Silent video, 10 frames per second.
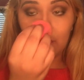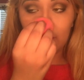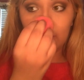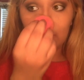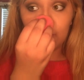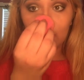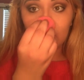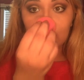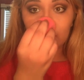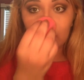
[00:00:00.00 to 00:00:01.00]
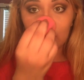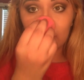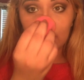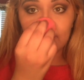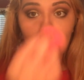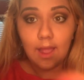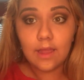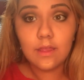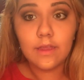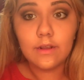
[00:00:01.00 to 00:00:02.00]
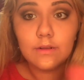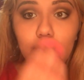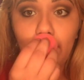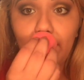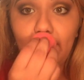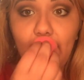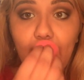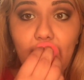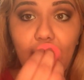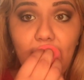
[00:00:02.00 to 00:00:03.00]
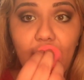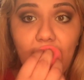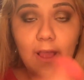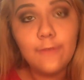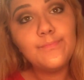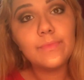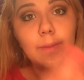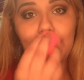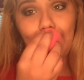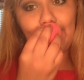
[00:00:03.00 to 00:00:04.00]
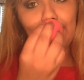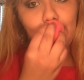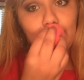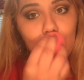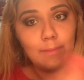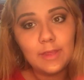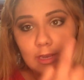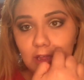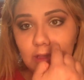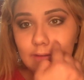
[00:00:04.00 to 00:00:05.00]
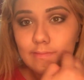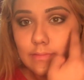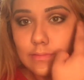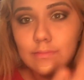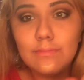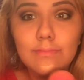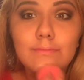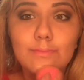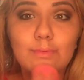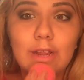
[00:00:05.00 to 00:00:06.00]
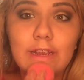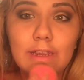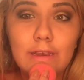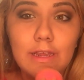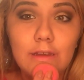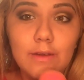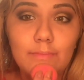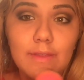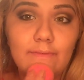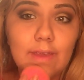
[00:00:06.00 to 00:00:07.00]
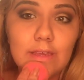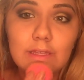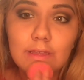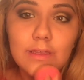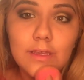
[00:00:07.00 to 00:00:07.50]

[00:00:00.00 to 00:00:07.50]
and it works really good as a highlighter too. And by highlighter I mean like brightening up the face.